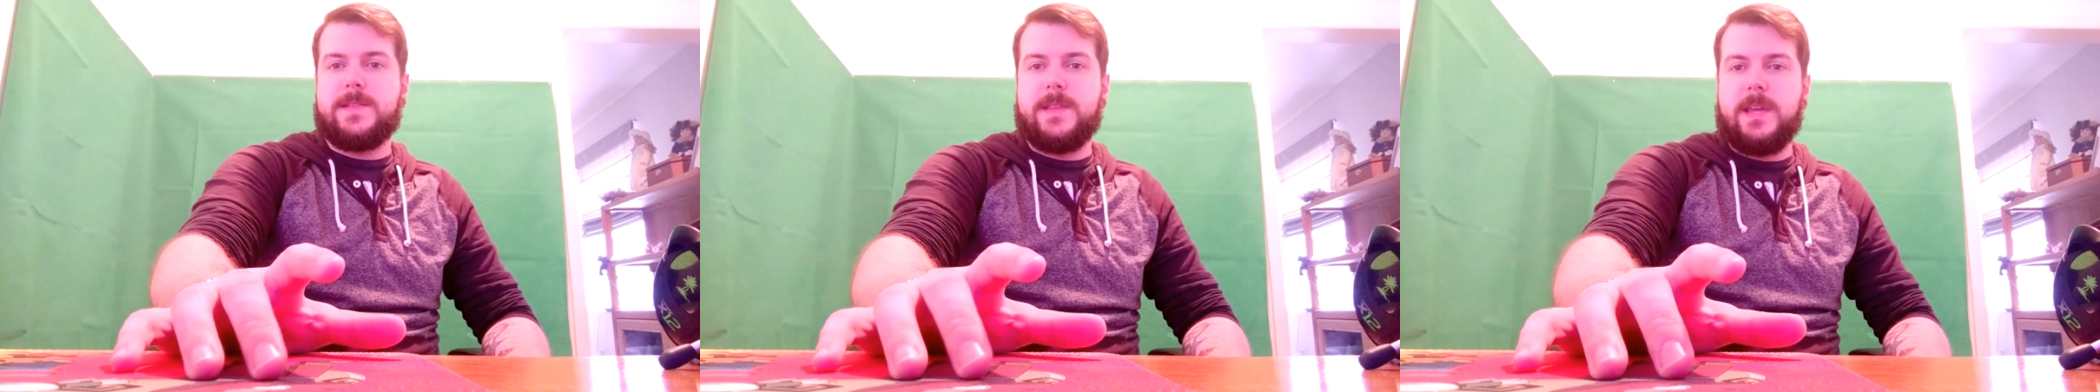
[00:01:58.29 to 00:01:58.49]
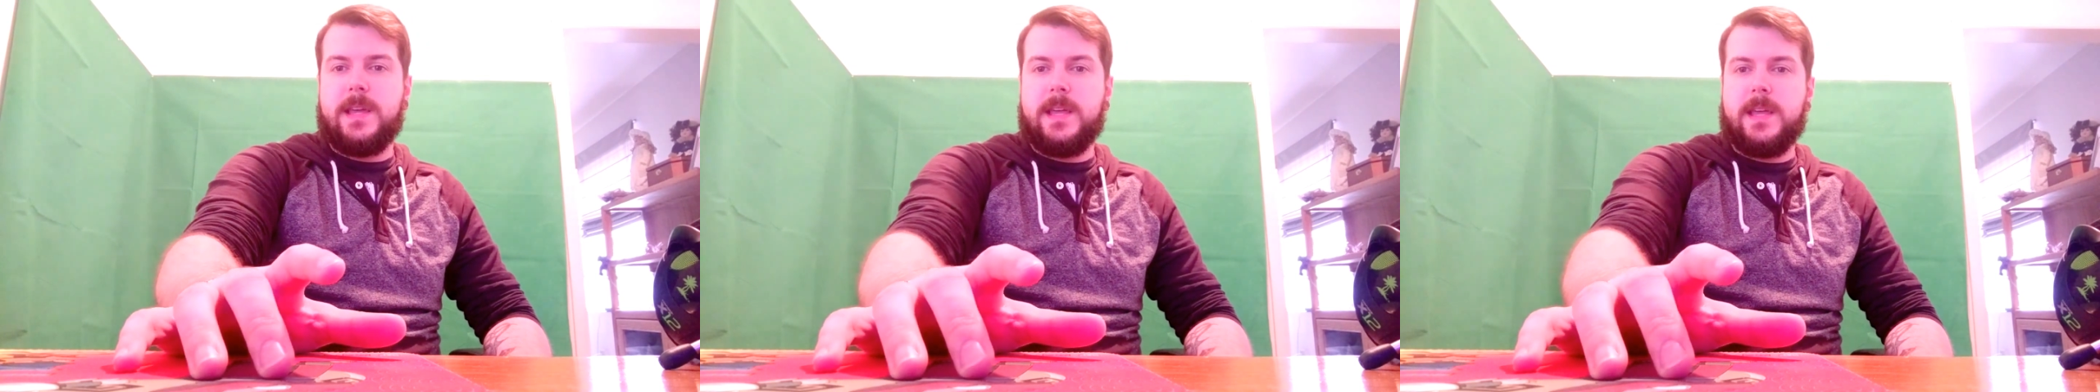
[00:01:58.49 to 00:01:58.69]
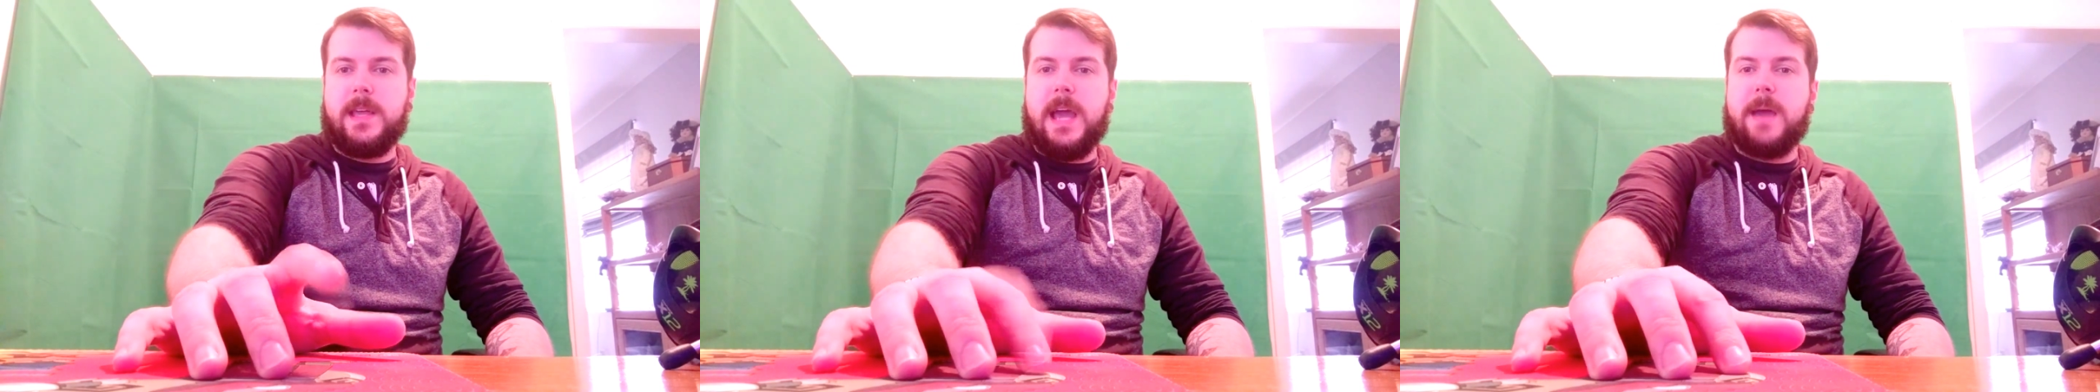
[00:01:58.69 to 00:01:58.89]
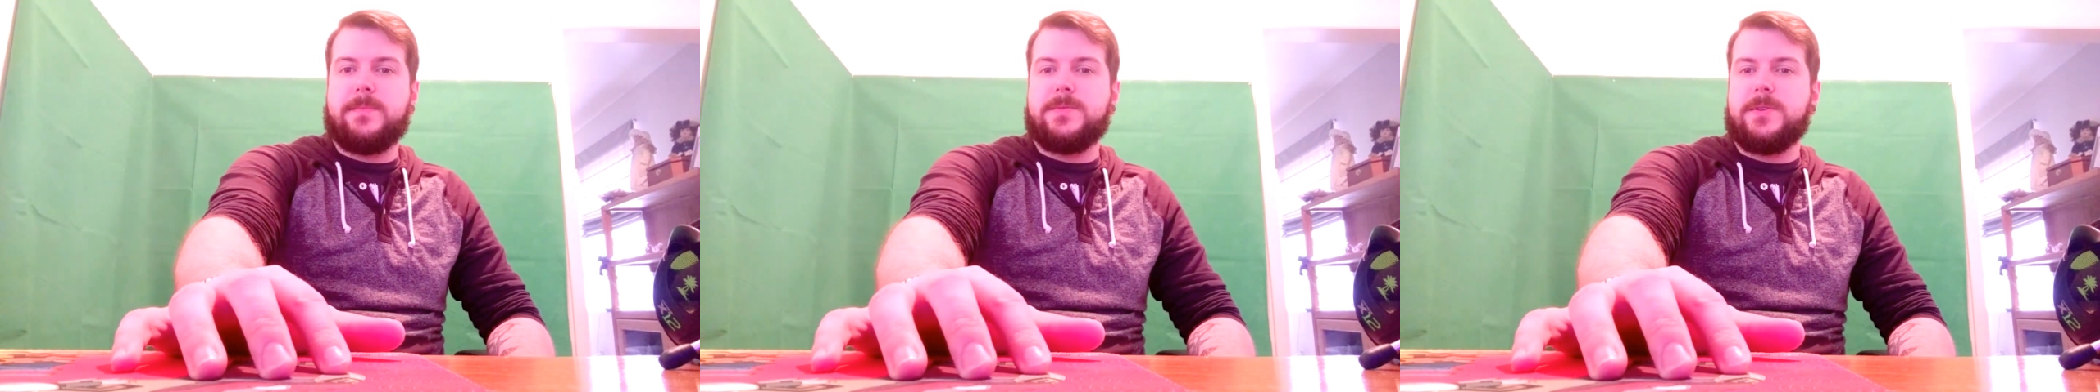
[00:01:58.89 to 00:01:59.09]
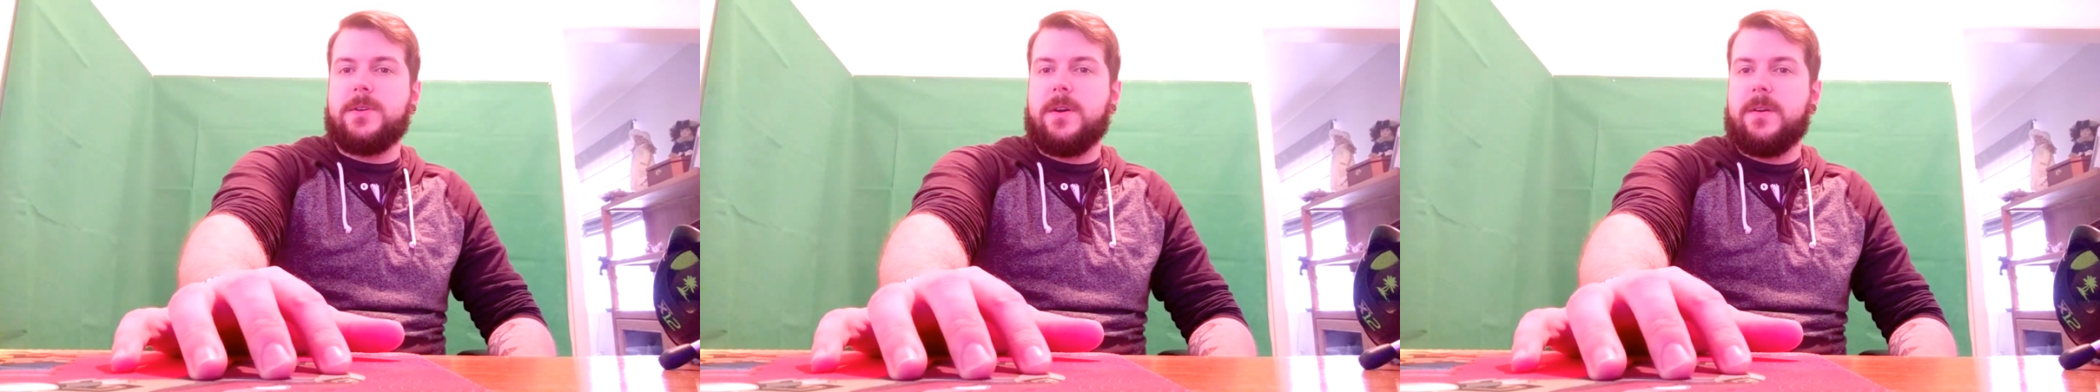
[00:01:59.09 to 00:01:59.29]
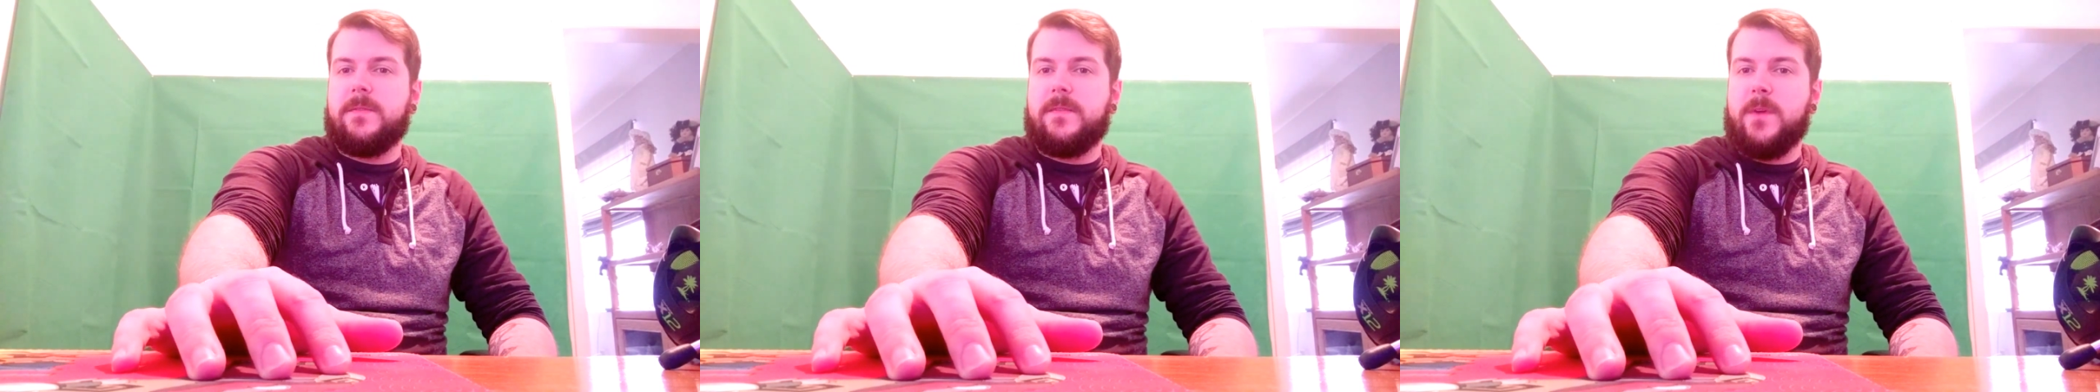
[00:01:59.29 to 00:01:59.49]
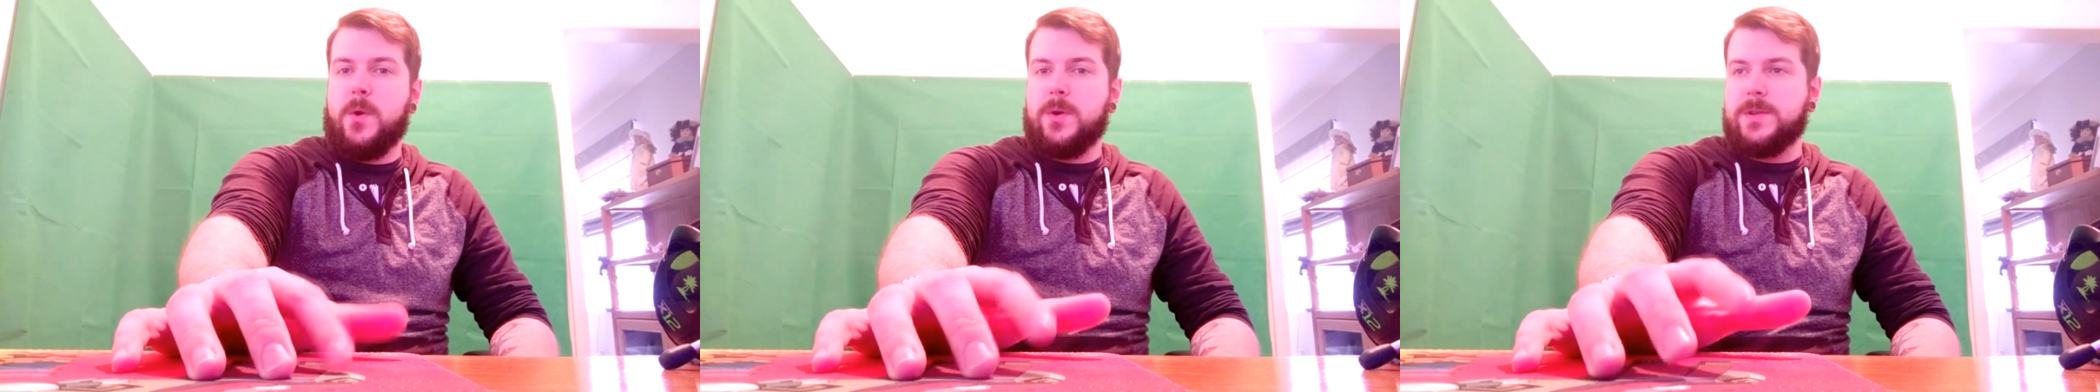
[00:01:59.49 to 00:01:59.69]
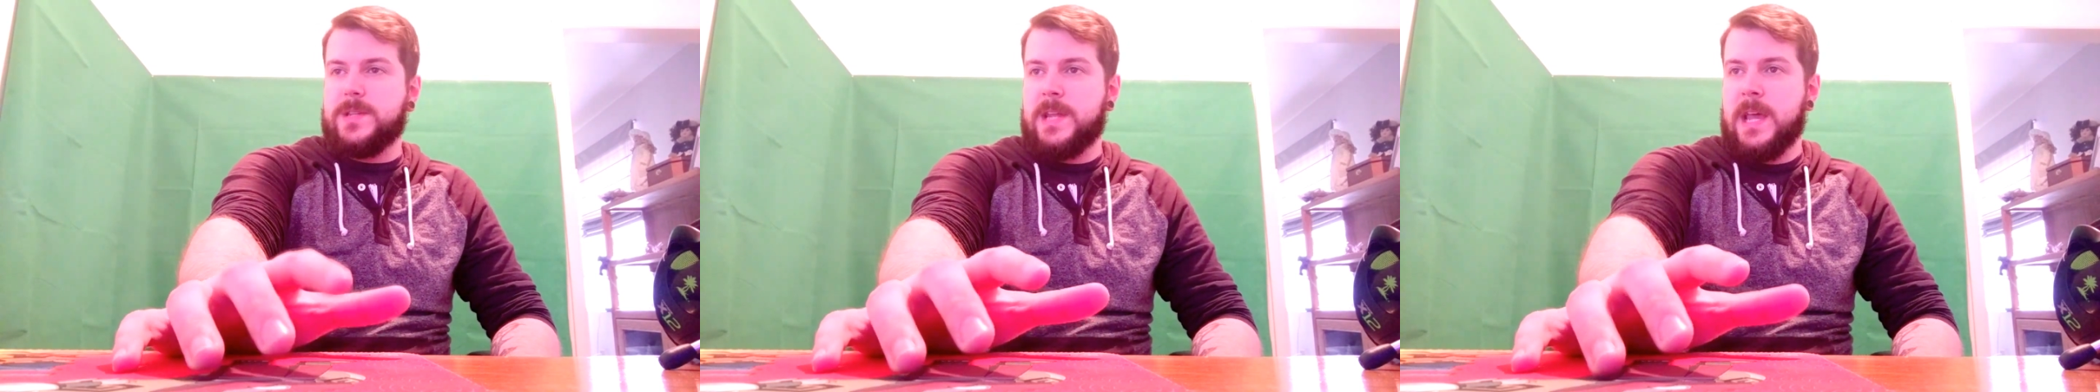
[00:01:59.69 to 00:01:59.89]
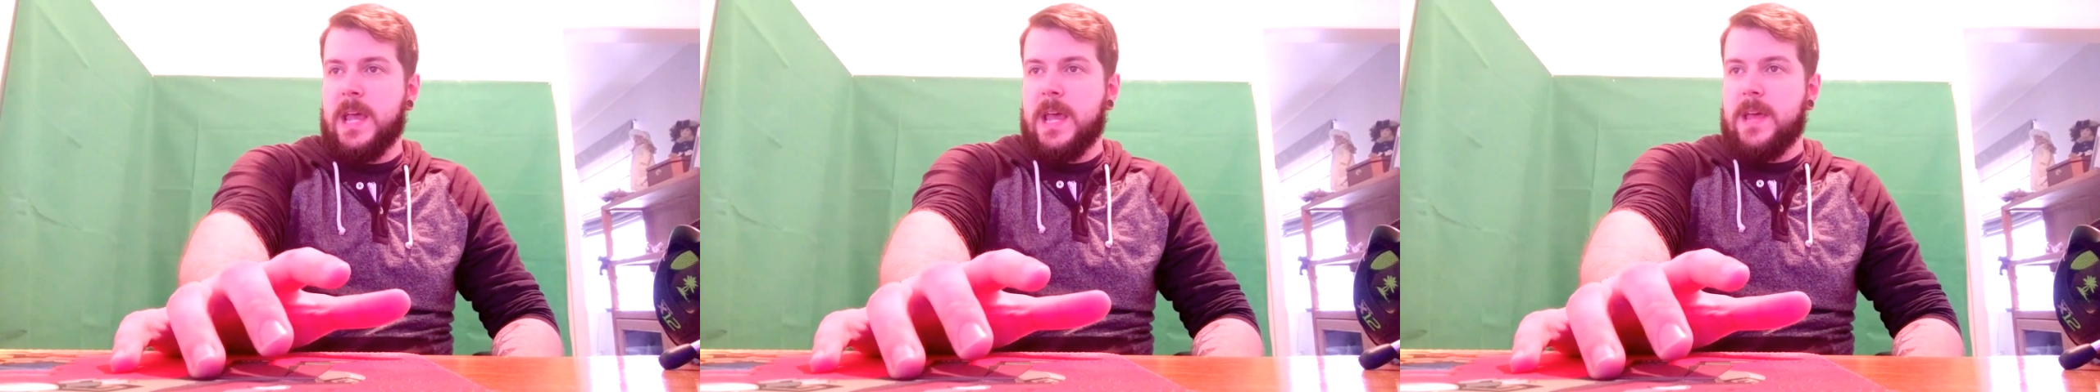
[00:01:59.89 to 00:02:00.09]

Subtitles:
the capture card first.